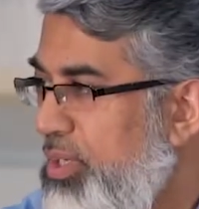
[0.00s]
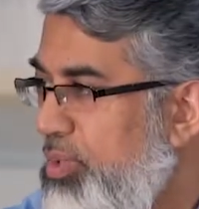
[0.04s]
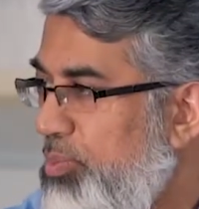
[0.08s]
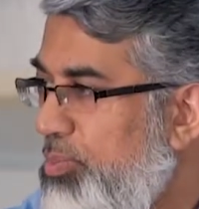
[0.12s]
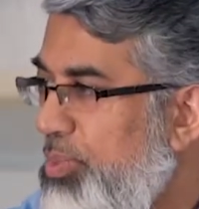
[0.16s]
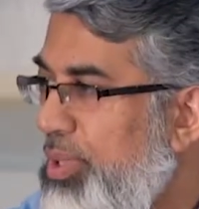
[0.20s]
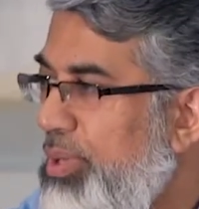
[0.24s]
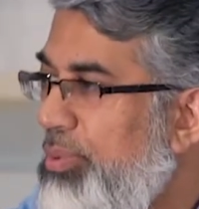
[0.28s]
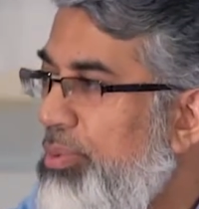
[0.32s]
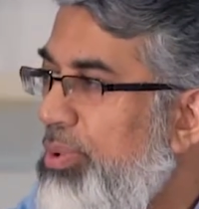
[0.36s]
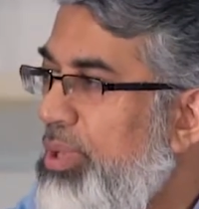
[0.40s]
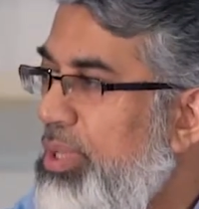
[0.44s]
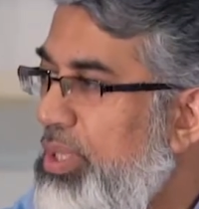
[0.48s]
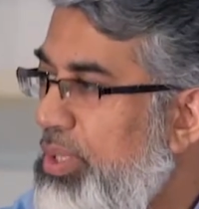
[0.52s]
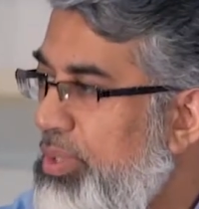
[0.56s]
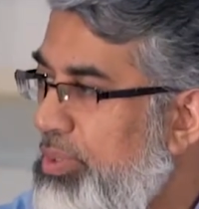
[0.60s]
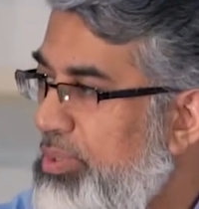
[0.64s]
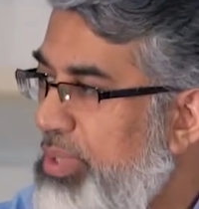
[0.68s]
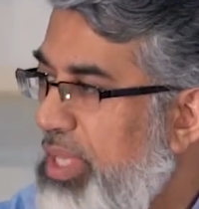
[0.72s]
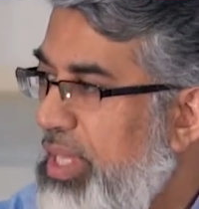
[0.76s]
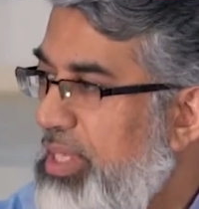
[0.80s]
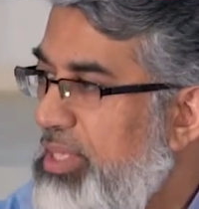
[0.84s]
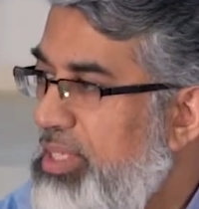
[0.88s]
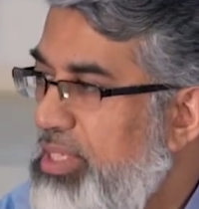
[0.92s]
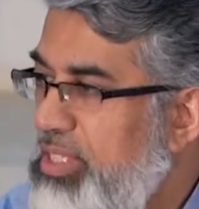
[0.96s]
We all know
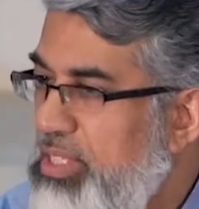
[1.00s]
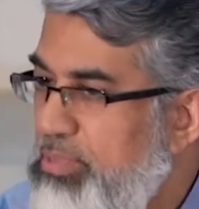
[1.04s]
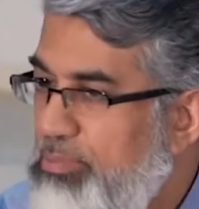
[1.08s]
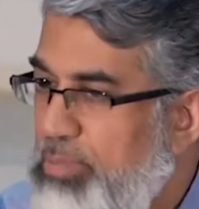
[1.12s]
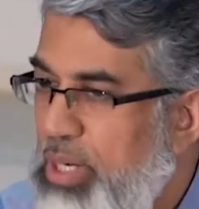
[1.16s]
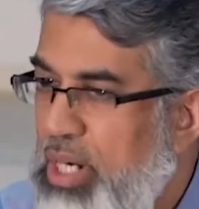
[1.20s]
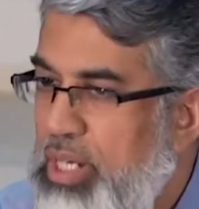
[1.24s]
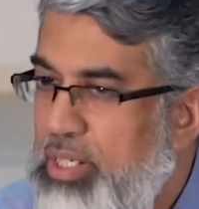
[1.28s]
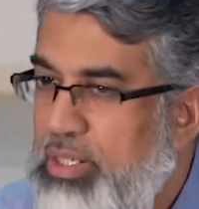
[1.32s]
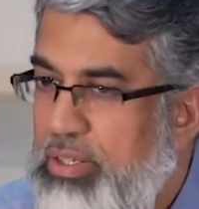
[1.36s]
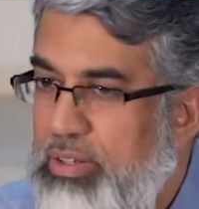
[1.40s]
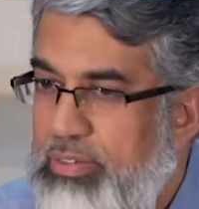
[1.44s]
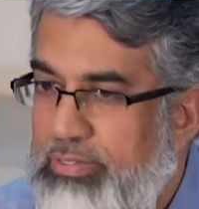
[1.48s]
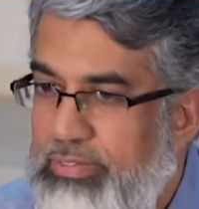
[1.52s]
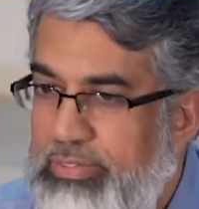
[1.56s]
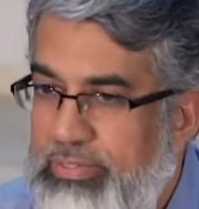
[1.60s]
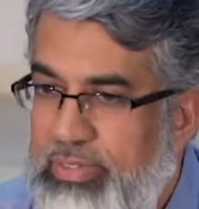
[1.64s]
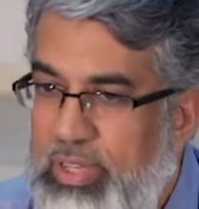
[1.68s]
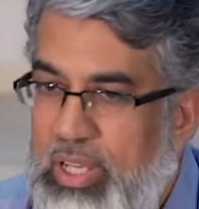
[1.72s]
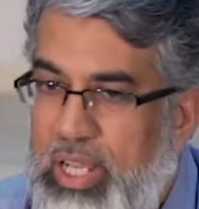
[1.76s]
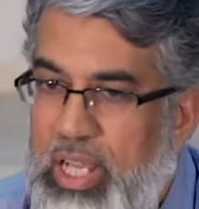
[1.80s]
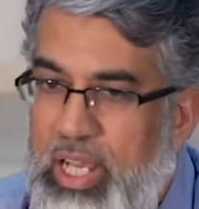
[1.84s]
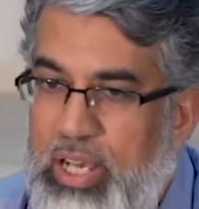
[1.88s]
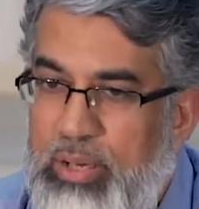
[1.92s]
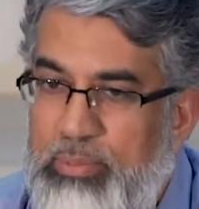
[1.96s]
that. This is part of
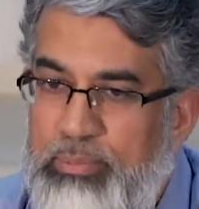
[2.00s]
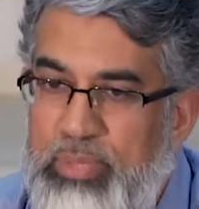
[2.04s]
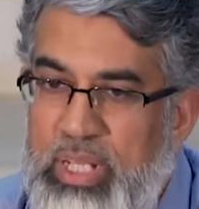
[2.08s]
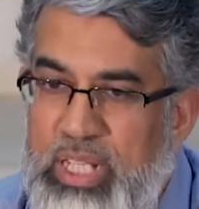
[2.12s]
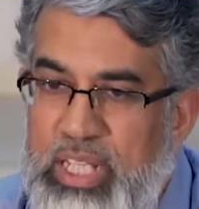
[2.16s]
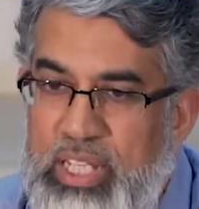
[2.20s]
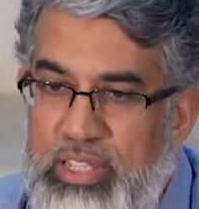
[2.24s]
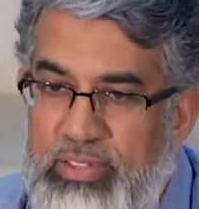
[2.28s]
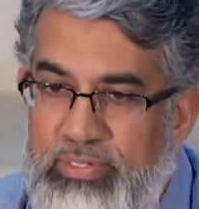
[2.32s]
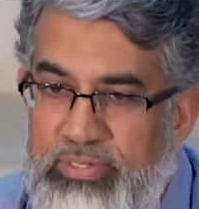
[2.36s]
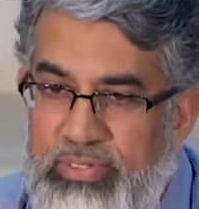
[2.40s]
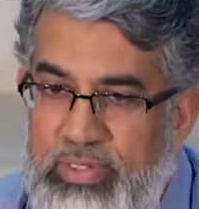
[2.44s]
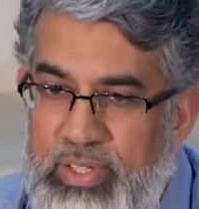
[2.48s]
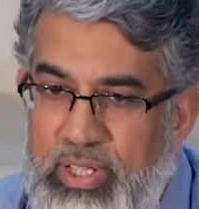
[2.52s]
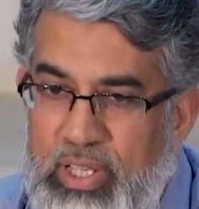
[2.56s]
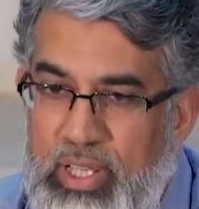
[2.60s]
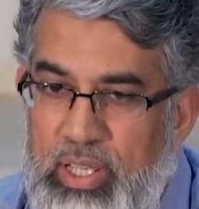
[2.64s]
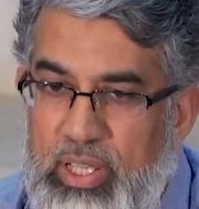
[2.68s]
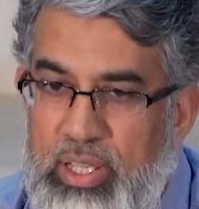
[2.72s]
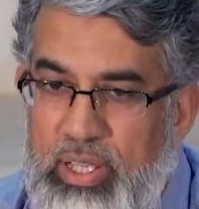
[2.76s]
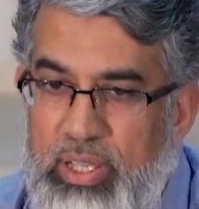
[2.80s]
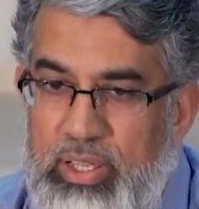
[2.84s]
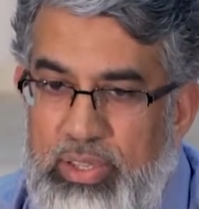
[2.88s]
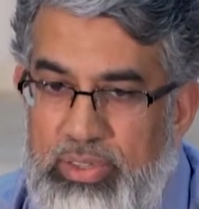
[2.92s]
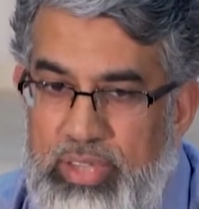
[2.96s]
our belief
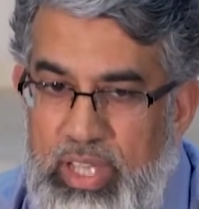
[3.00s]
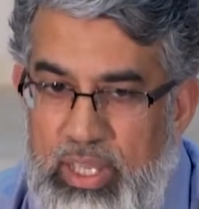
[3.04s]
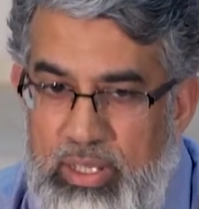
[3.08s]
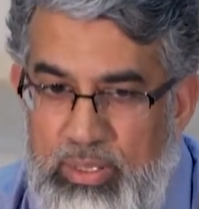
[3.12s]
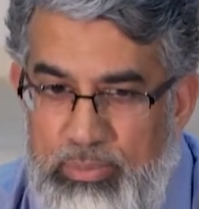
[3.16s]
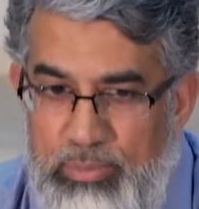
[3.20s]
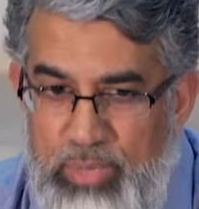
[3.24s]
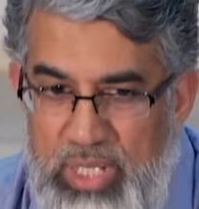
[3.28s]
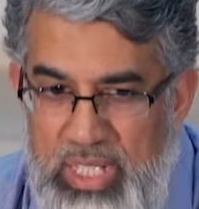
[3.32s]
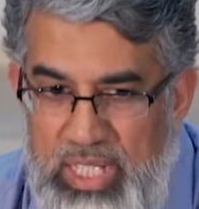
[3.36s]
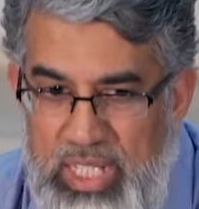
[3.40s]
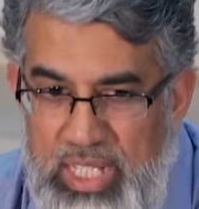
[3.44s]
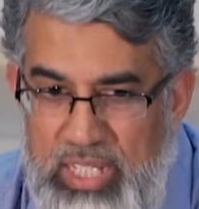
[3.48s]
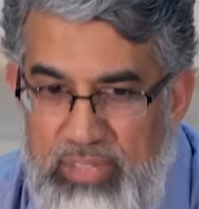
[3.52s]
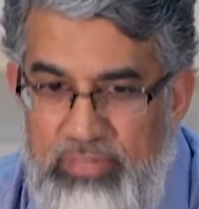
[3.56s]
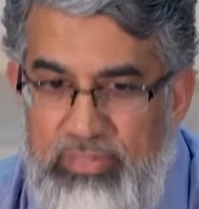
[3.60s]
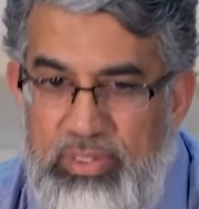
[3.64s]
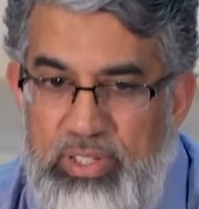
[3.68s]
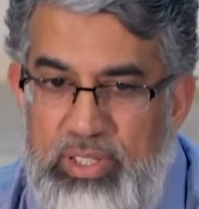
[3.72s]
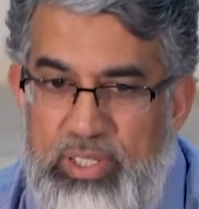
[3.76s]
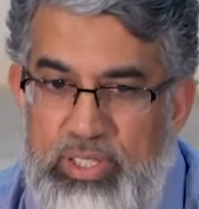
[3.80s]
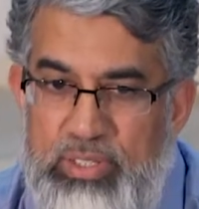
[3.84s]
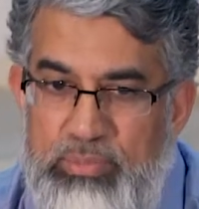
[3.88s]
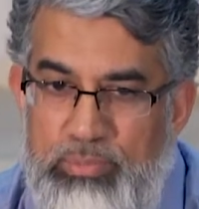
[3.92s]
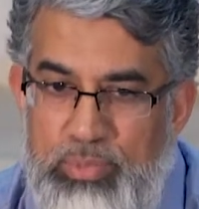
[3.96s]
that
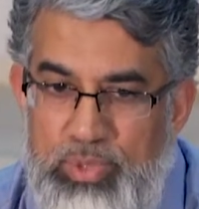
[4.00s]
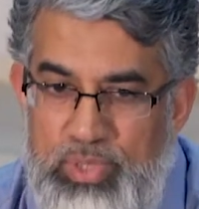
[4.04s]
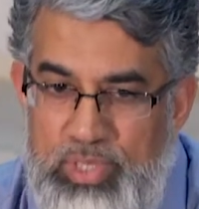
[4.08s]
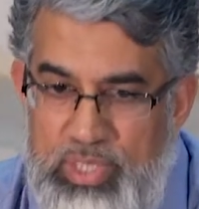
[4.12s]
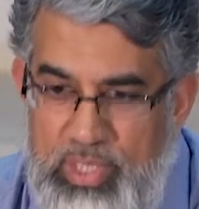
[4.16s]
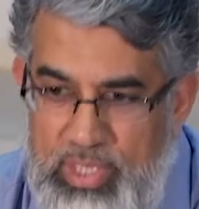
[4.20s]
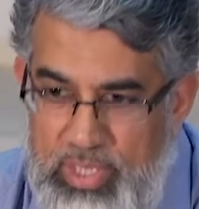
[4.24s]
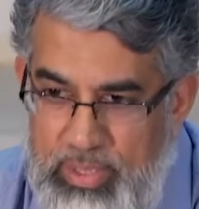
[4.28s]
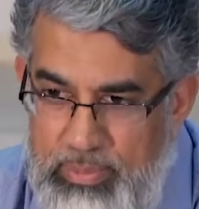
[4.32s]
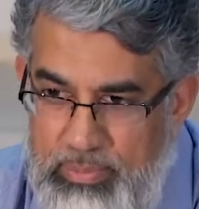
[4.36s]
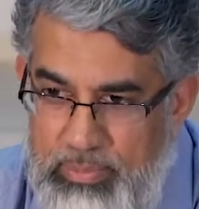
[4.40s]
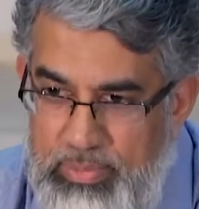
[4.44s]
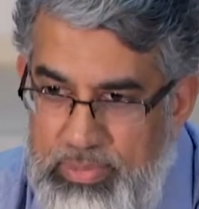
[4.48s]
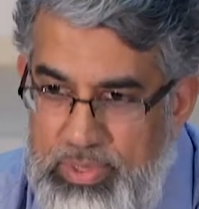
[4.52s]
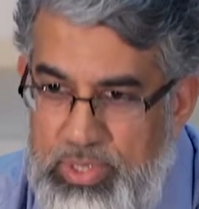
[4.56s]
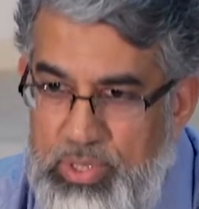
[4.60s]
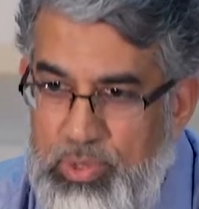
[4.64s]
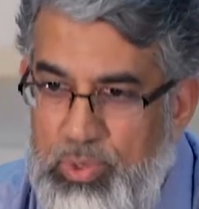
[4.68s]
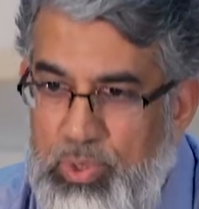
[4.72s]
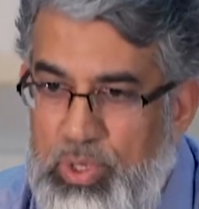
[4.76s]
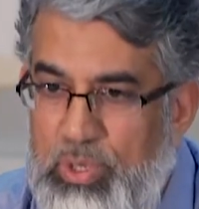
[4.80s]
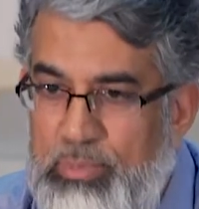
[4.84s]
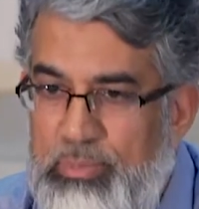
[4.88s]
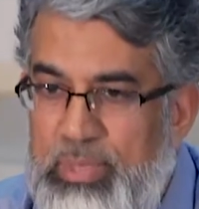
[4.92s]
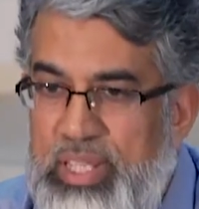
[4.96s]
believers, Muslims who
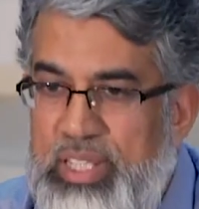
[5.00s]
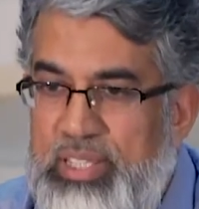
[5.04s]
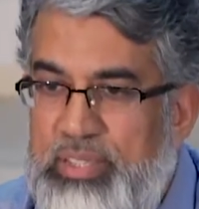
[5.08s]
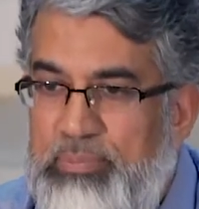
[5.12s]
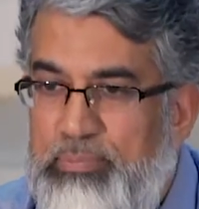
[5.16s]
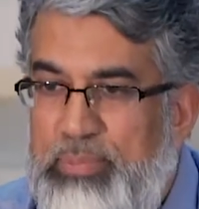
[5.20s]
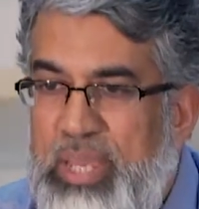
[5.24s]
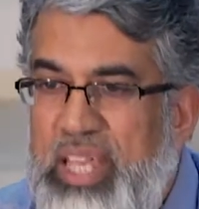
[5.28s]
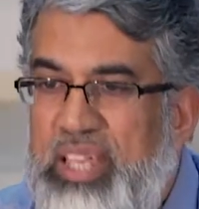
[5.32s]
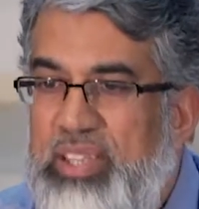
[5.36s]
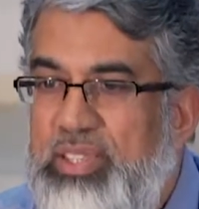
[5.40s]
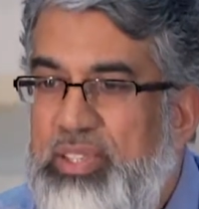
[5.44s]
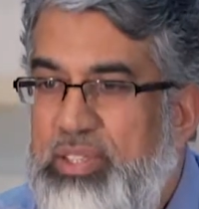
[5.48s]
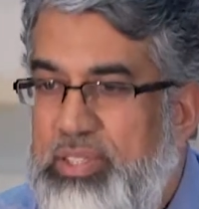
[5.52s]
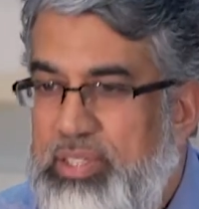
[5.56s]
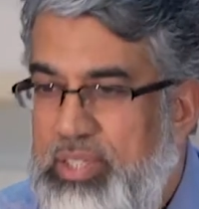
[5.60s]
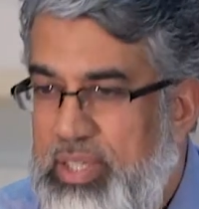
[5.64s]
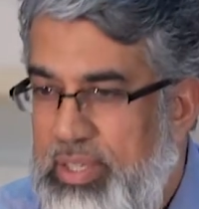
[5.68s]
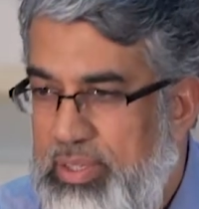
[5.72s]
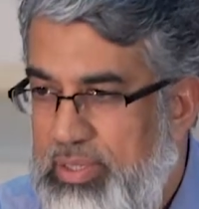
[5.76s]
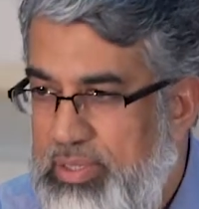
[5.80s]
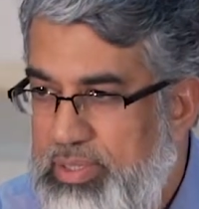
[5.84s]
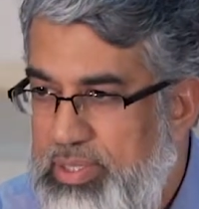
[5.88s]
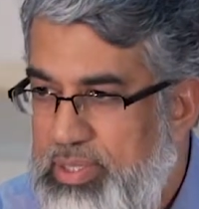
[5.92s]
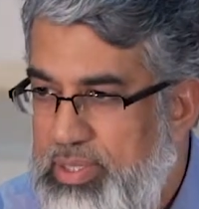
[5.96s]
commit major
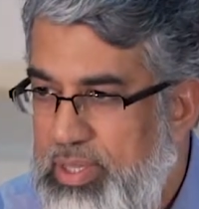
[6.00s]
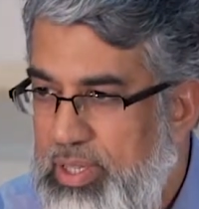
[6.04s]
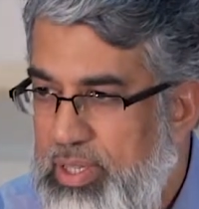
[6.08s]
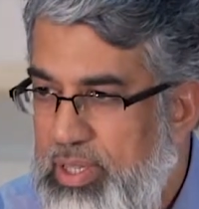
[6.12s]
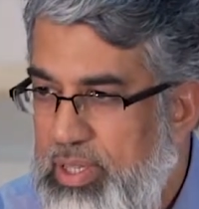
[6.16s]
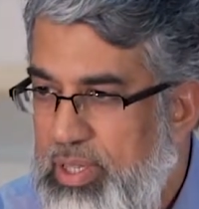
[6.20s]
sins,